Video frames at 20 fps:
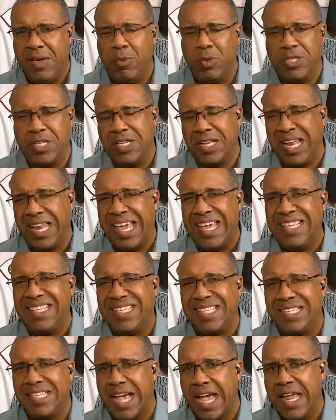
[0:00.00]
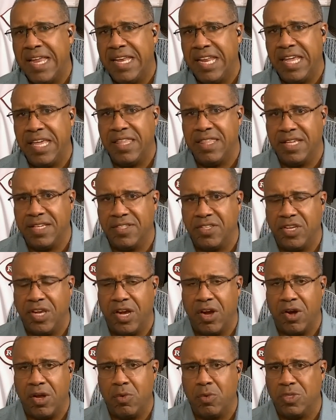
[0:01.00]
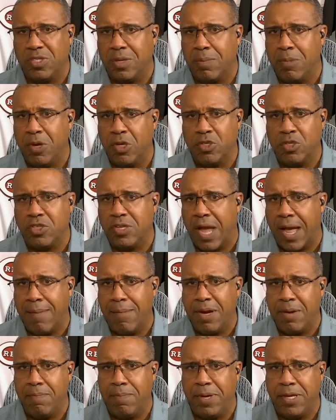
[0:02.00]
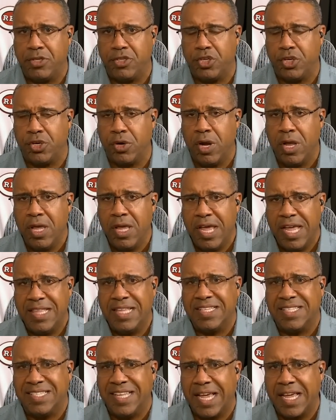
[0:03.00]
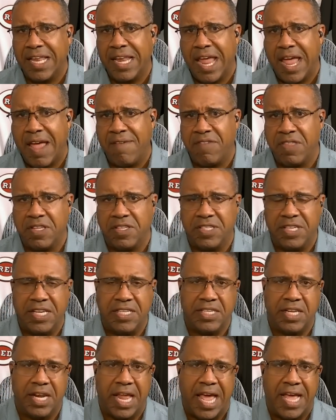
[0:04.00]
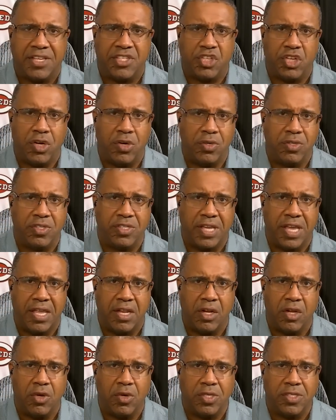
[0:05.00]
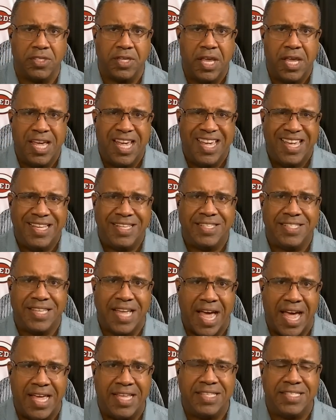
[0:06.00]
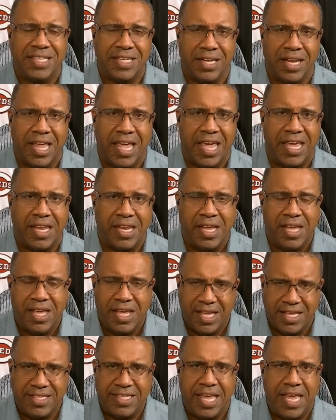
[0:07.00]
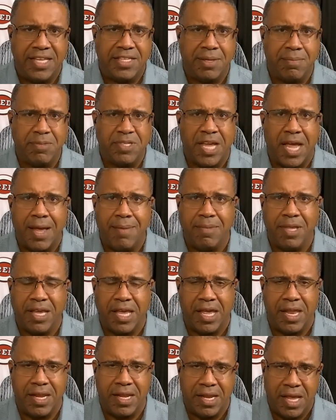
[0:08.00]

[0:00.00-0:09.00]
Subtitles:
he was a late signee this year. He was the most dominant pitcher in the second half of the season last year in St. Louis. He signs late. It takes him time to